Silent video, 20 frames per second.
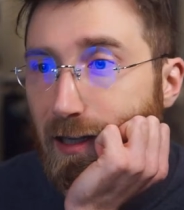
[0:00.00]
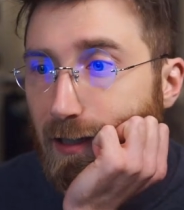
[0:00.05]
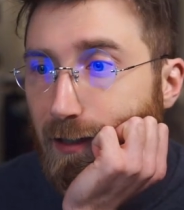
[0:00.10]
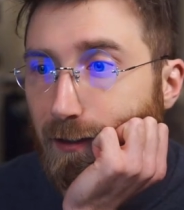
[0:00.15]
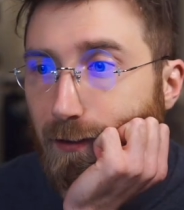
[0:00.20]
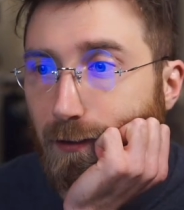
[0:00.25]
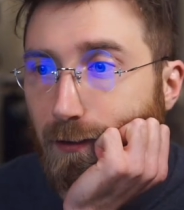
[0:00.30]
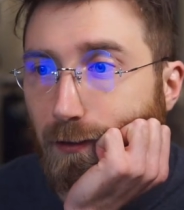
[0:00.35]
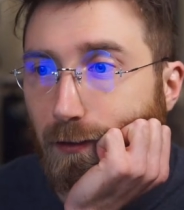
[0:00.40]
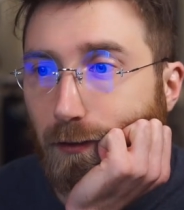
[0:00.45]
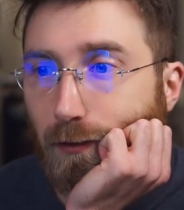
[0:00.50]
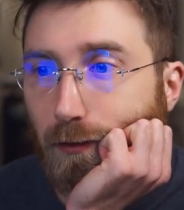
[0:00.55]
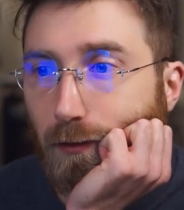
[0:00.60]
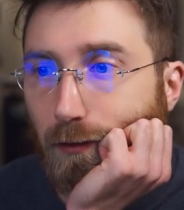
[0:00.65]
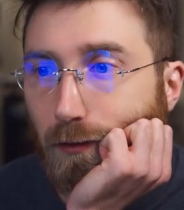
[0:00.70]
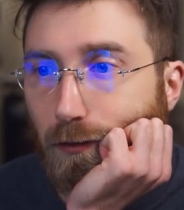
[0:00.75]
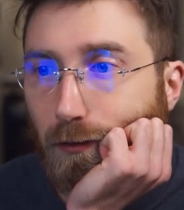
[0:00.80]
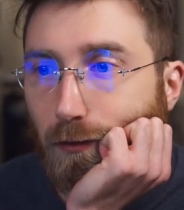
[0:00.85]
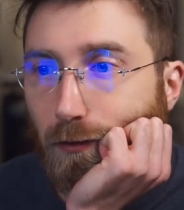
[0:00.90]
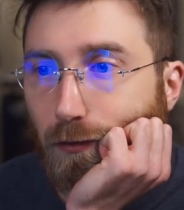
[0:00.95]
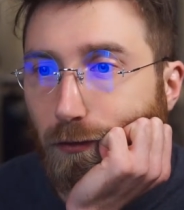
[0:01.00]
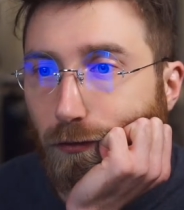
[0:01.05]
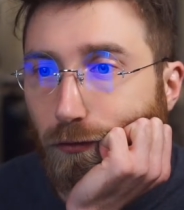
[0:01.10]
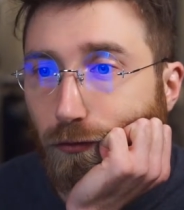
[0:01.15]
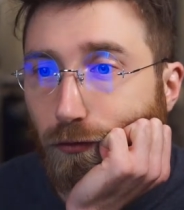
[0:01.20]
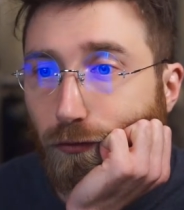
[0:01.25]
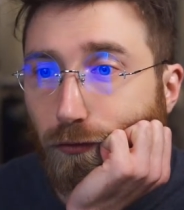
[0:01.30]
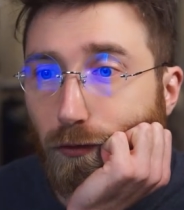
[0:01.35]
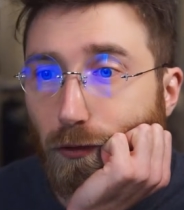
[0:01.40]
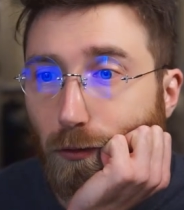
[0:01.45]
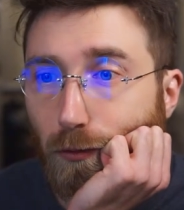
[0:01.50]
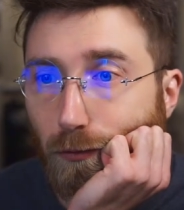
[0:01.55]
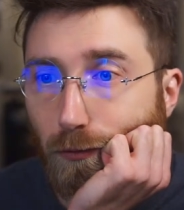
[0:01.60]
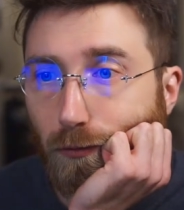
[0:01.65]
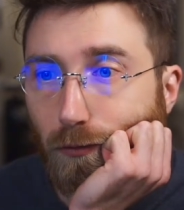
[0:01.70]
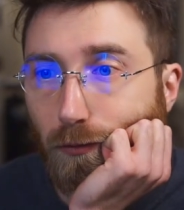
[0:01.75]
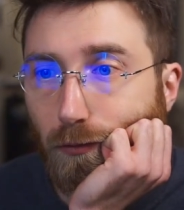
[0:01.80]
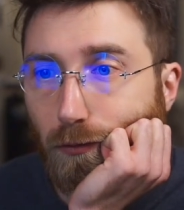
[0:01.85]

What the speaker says: in. True.